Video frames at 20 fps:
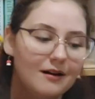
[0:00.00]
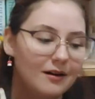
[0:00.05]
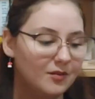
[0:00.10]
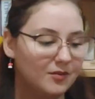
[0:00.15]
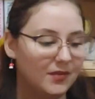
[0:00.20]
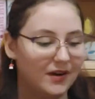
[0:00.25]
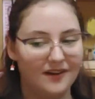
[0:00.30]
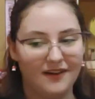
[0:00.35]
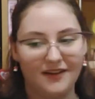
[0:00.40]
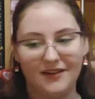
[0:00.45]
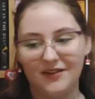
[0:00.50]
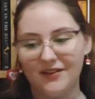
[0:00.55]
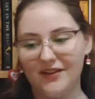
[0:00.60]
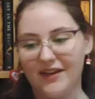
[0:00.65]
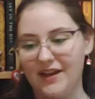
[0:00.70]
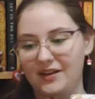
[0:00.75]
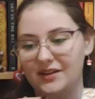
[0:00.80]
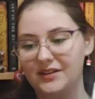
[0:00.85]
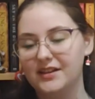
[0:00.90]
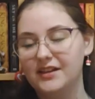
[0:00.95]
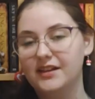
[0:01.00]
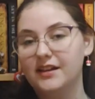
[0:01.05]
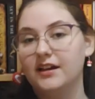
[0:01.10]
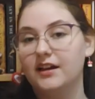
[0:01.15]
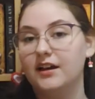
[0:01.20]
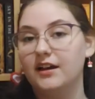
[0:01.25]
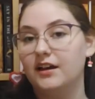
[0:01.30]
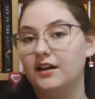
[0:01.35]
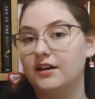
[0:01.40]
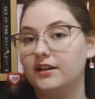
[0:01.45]
oh my god. Okay.
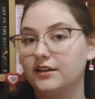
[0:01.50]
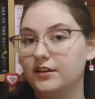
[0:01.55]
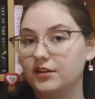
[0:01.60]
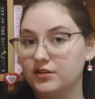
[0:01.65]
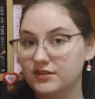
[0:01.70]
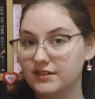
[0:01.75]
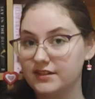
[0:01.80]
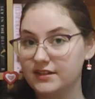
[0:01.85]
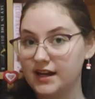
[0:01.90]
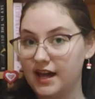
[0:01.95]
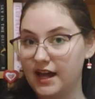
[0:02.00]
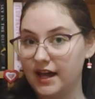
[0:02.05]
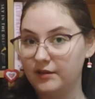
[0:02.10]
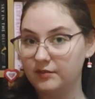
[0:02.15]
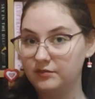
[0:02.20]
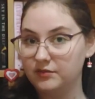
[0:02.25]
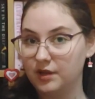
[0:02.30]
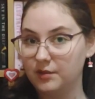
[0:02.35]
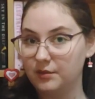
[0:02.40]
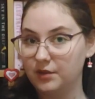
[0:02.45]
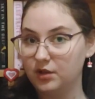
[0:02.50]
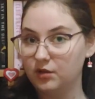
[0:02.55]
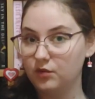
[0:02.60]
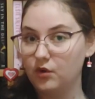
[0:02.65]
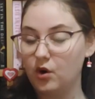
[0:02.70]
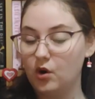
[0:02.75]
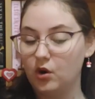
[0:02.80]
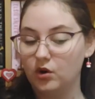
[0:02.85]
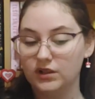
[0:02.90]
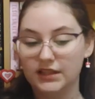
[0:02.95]
Here's the die. I'm gonna
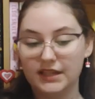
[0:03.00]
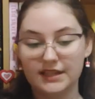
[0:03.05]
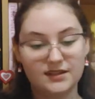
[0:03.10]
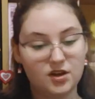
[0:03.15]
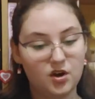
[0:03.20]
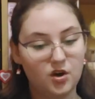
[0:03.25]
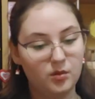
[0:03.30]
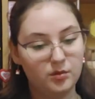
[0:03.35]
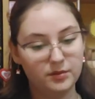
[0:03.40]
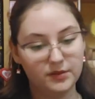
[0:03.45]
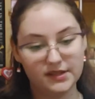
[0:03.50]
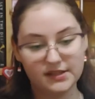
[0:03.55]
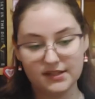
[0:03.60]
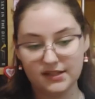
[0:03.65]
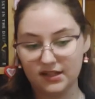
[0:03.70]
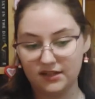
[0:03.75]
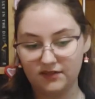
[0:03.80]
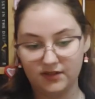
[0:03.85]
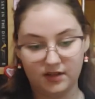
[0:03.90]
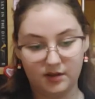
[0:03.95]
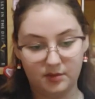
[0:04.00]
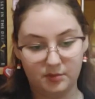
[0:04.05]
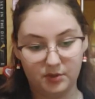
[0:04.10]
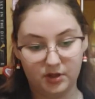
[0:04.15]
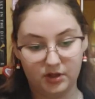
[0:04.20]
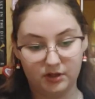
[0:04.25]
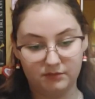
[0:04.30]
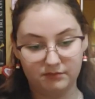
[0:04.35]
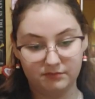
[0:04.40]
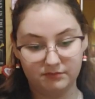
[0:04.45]
roll. Let's hope it's an even
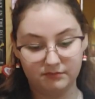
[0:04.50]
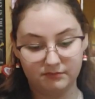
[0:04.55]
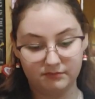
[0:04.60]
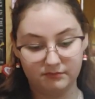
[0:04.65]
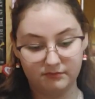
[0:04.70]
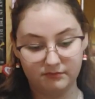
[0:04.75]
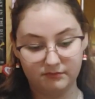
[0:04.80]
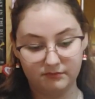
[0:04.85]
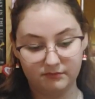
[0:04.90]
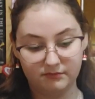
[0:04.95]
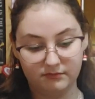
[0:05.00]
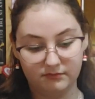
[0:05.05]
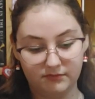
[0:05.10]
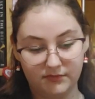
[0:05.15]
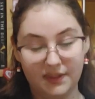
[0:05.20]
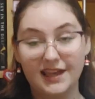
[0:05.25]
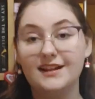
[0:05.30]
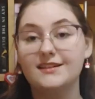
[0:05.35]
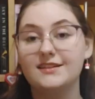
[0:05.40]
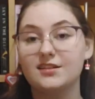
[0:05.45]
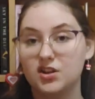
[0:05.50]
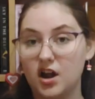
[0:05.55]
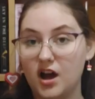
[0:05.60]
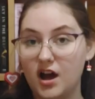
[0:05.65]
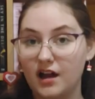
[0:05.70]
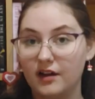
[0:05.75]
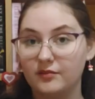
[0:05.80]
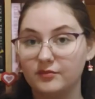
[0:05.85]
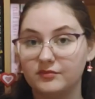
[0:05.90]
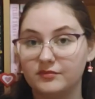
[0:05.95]
number. It's
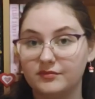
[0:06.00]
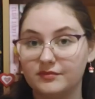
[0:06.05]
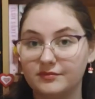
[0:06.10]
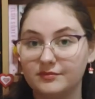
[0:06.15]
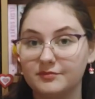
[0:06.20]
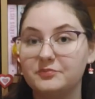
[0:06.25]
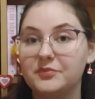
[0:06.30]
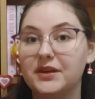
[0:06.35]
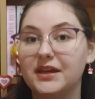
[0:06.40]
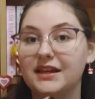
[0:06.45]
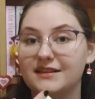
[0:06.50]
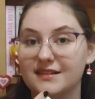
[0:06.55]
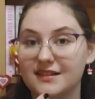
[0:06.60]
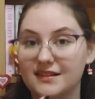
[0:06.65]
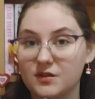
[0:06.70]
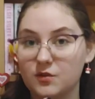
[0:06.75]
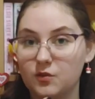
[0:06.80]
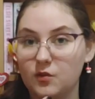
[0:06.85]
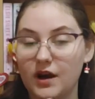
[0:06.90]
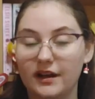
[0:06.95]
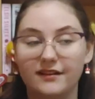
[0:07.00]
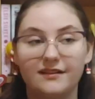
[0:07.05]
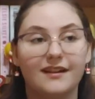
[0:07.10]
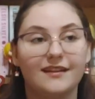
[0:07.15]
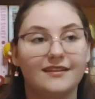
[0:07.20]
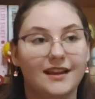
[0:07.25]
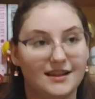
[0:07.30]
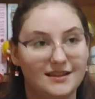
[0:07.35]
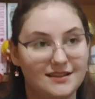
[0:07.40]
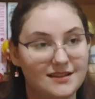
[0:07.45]
not because it's a 1
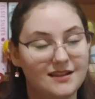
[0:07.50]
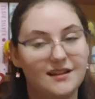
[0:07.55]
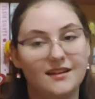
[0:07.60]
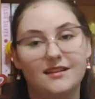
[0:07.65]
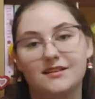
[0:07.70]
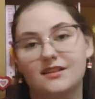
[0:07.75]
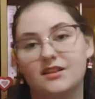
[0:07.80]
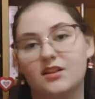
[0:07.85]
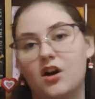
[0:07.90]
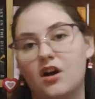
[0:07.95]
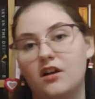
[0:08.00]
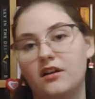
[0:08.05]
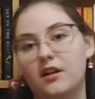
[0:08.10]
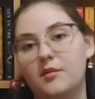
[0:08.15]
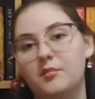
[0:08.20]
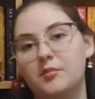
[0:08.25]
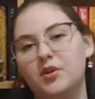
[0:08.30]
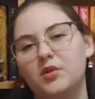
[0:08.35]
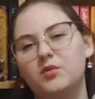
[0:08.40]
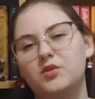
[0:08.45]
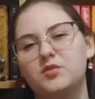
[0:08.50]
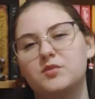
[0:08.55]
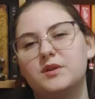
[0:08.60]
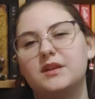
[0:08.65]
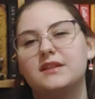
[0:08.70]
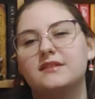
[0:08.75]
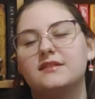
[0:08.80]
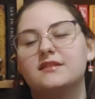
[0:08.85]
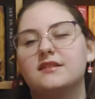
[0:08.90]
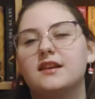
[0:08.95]
and that is an odd number, which
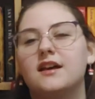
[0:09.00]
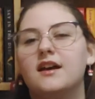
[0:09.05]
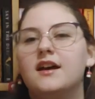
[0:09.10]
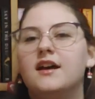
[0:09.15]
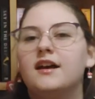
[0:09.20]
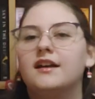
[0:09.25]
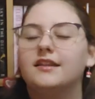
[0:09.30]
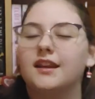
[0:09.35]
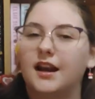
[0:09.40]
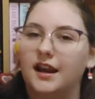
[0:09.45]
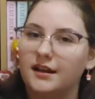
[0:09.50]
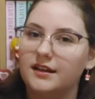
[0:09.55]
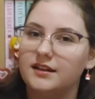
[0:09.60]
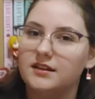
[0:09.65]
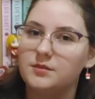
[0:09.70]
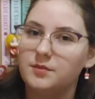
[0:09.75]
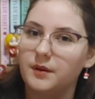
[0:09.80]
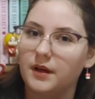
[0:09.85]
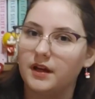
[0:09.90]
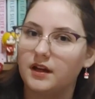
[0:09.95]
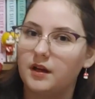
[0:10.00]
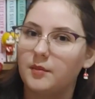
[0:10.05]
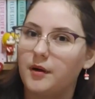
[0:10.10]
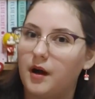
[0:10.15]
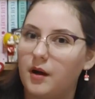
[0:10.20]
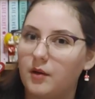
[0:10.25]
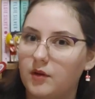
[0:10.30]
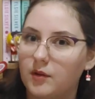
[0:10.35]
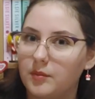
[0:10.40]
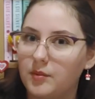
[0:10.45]
means that I need to pick a
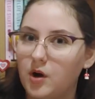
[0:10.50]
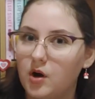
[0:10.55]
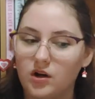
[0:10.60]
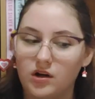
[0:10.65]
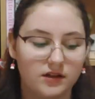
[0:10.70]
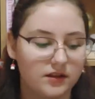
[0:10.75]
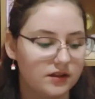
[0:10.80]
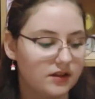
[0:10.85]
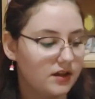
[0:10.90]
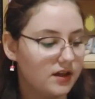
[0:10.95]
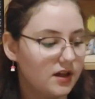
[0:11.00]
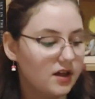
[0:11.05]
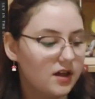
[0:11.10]
power-up card.